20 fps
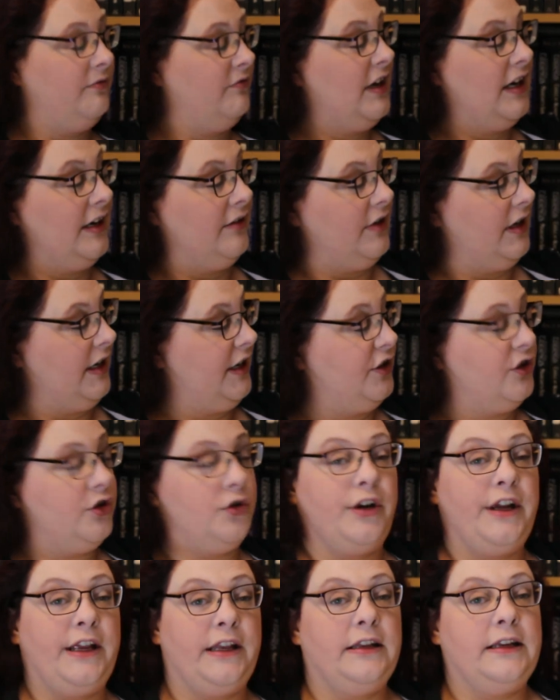really, really
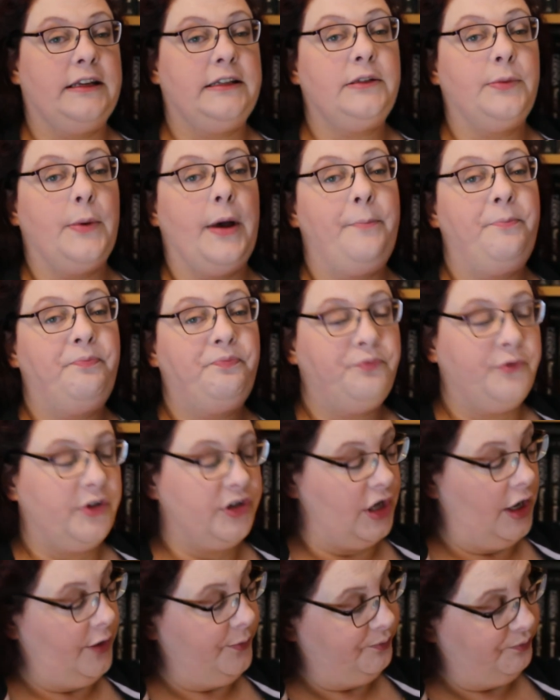enjoying this one.
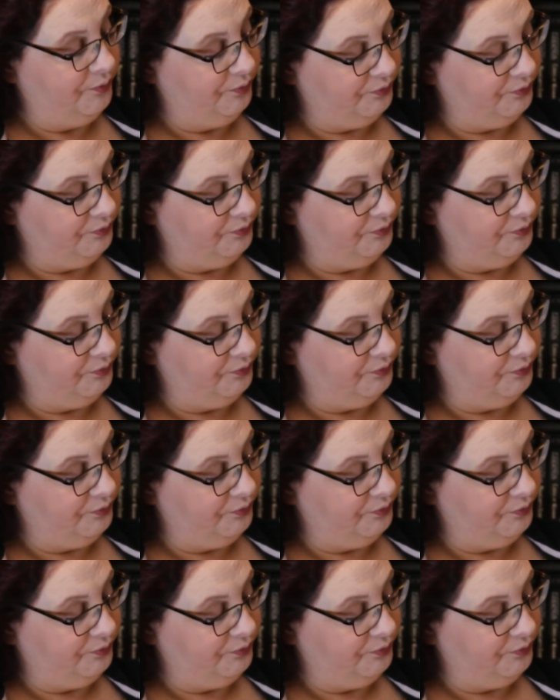So